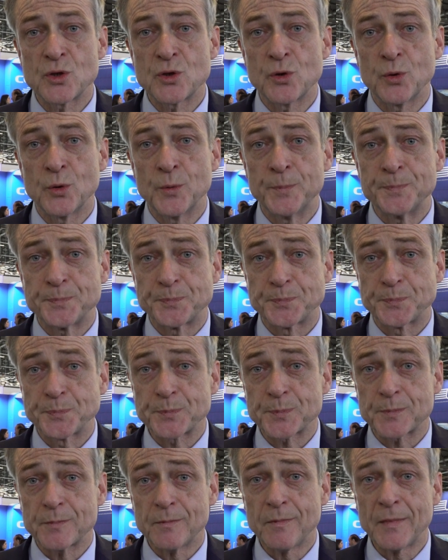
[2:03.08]
to
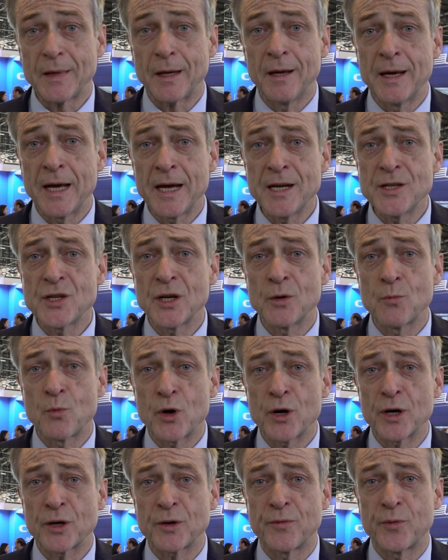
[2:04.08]
an aging
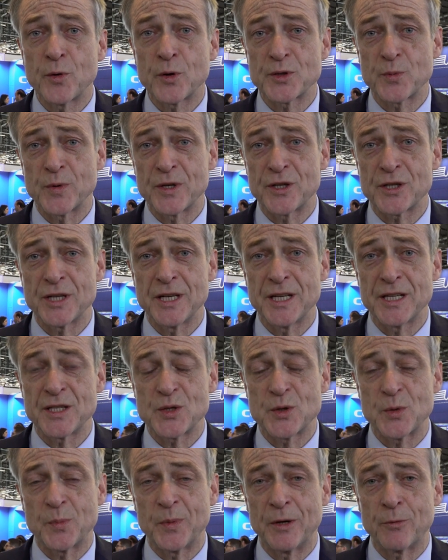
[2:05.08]
workforce which needs
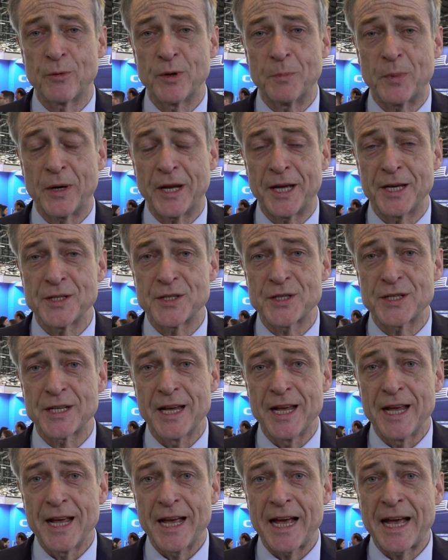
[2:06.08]
to be replaced,
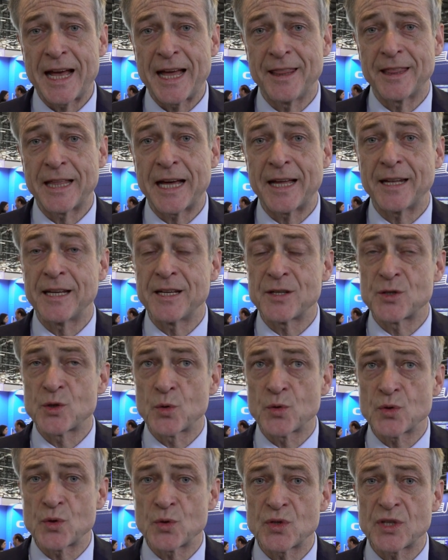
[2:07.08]
and that is
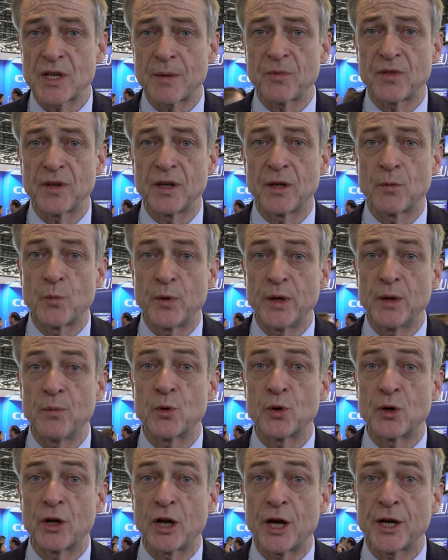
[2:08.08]
also something we
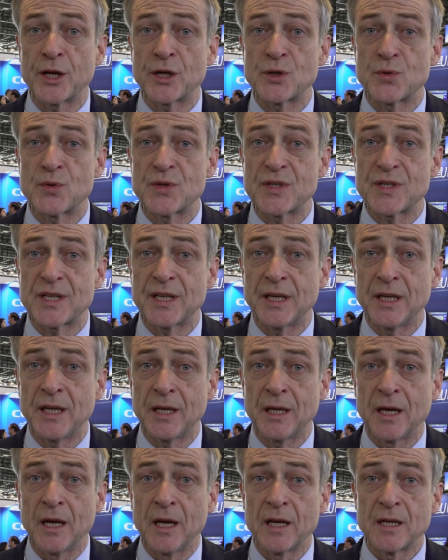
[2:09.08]
would like to see
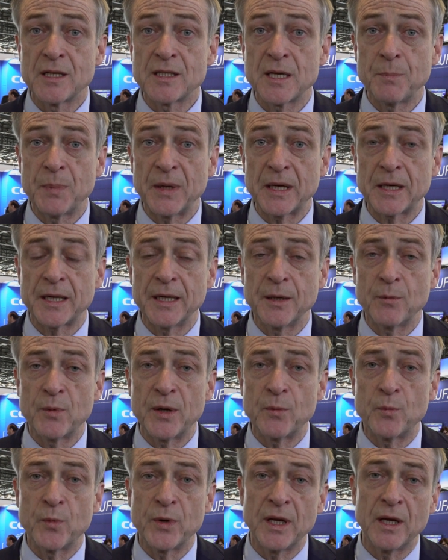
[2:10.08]
typically
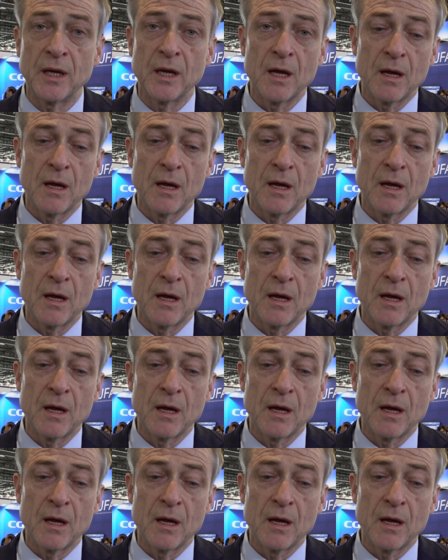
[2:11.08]
when we